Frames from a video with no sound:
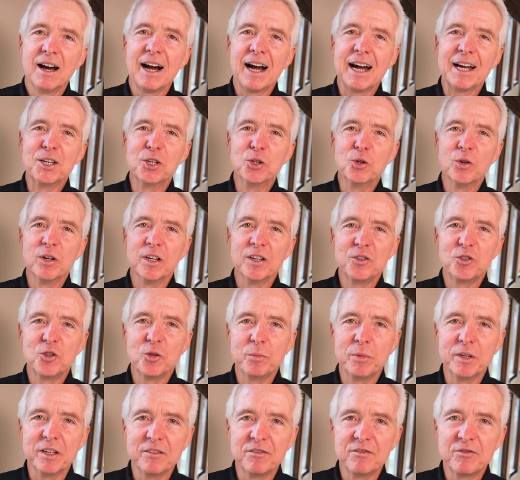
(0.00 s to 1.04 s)
I do it to
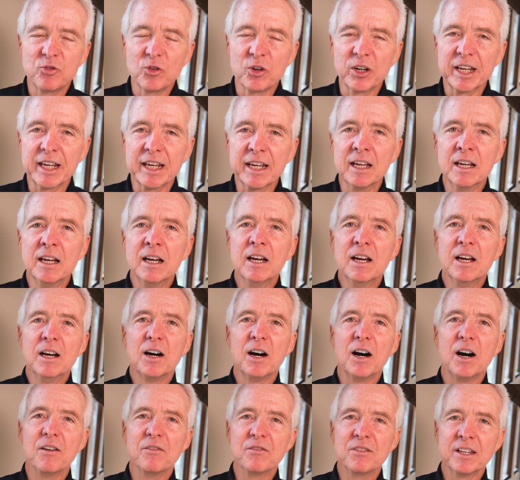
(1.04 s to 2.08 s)
be free
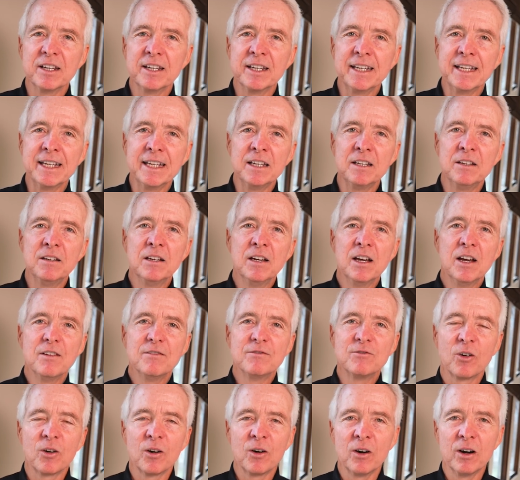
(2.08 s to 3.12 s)
of the need
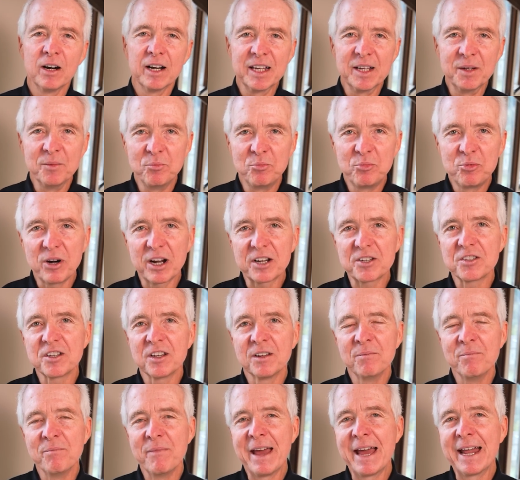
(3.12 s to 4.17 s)
for
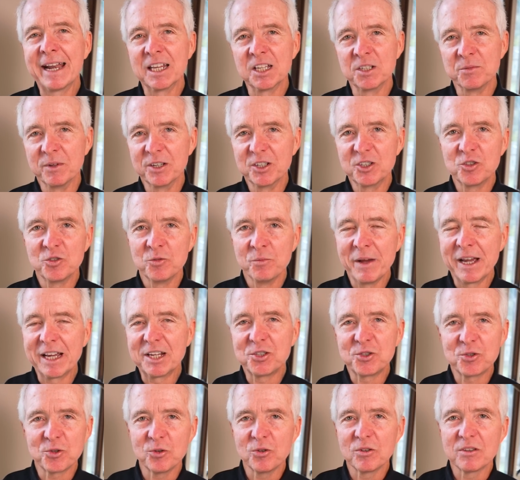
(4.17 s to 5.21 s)
impression management, to make
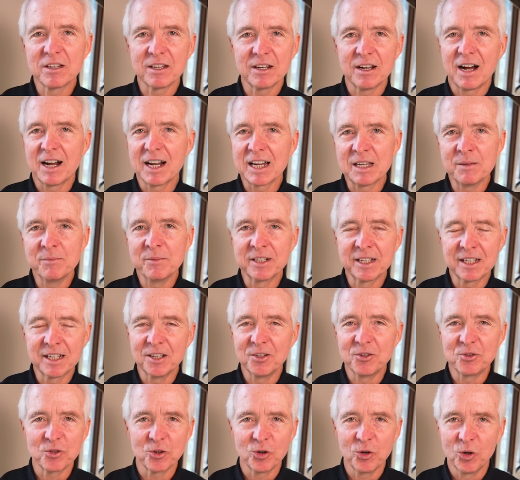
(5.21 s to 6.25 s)
sure that I am in
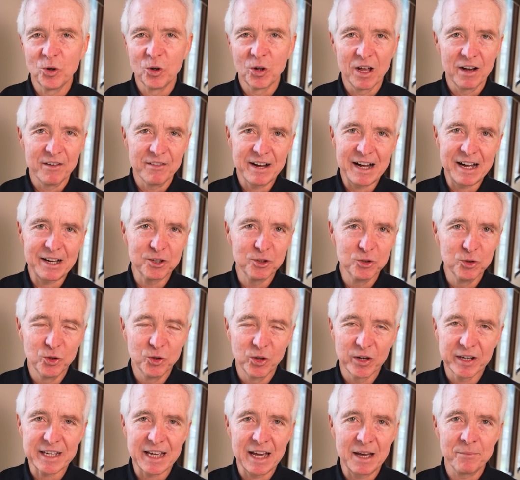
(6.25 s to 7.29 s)
control of how you
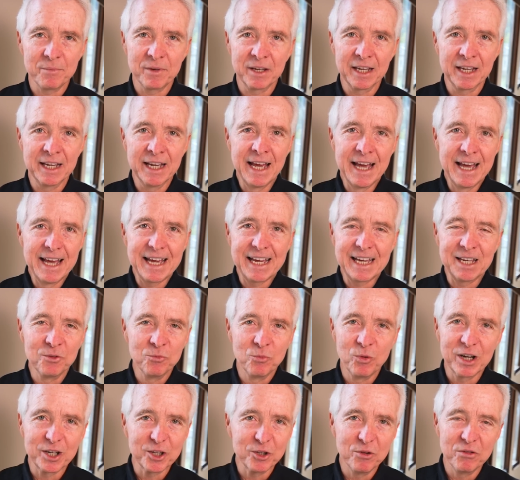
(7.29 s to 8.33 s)
look at me and
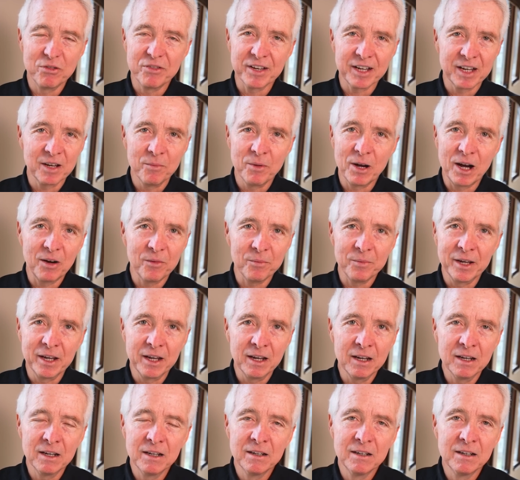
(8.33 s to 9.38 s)
what you think about
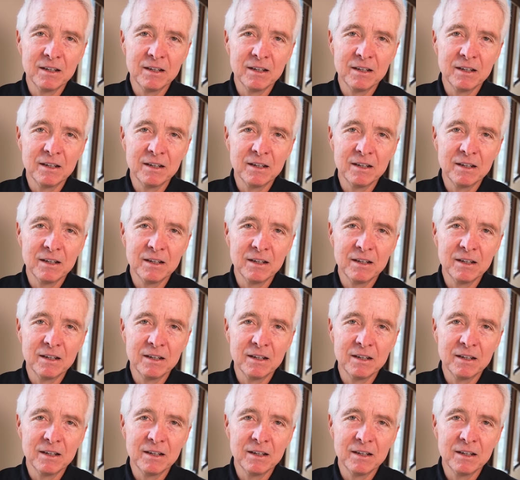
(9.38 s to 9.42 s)
me.